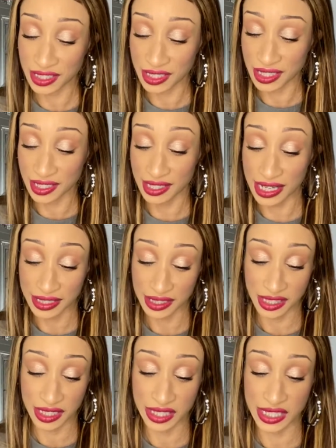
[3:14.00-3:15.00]
did like
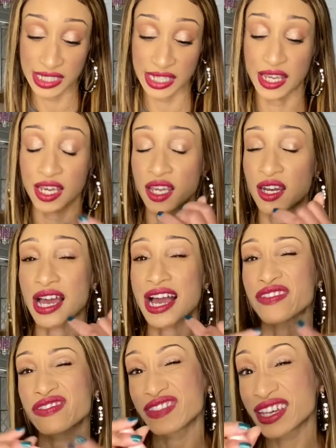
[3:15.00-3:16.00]
this, and I
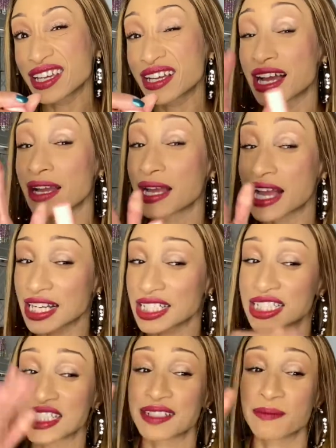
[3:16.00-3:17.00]
think I
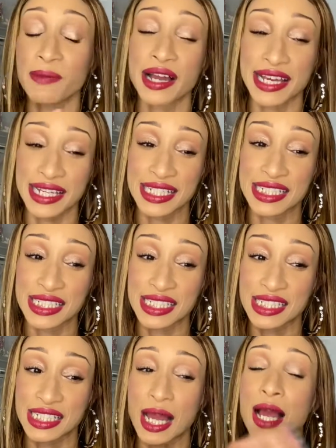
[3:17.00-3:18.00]
actually might,
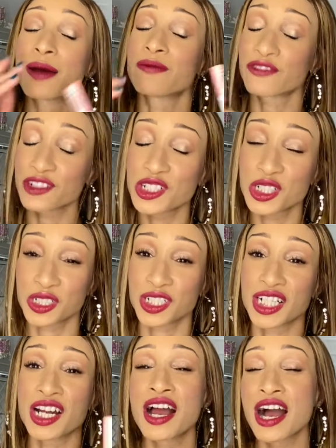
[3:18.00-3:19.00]
I'm for
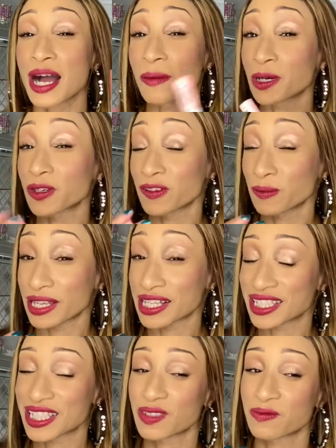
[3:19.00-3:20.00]
sure I'm going to replace
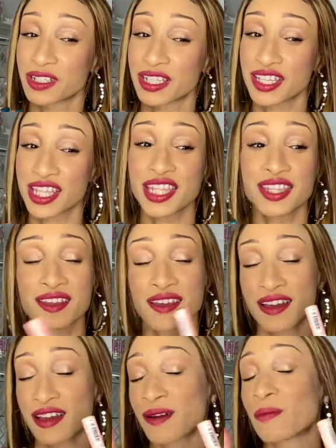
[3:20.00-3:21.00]
this with
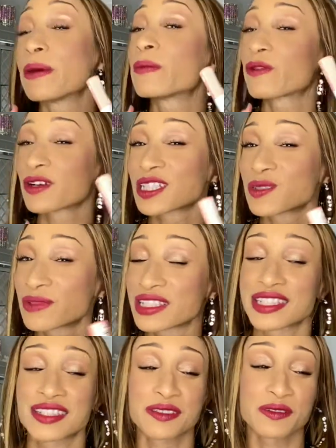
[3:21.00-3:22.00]
my more
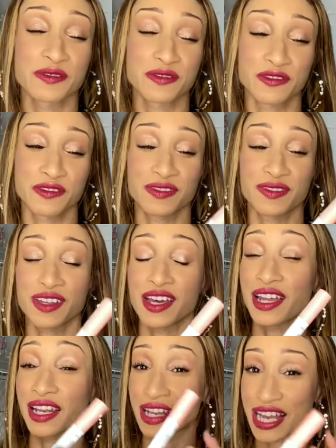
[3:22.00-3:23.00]
expensive
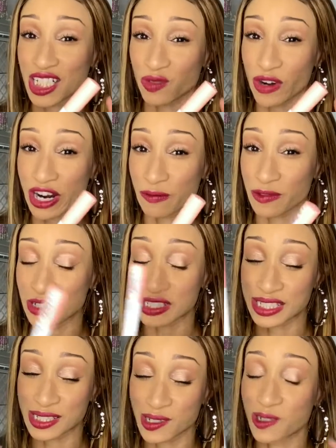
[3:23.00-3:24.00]
lash primer.
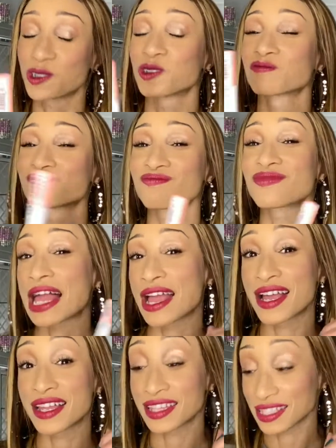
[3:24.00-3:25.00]
So
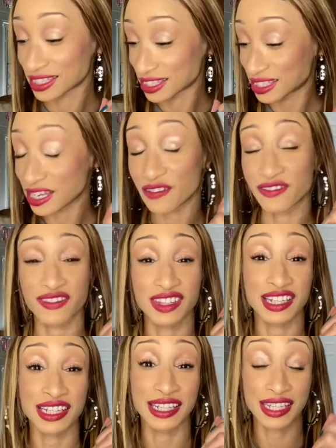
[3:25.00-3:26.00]
this is
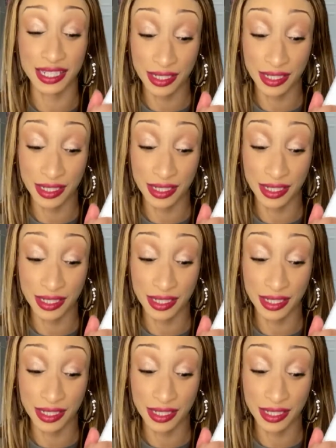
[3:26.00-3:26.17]
definitely a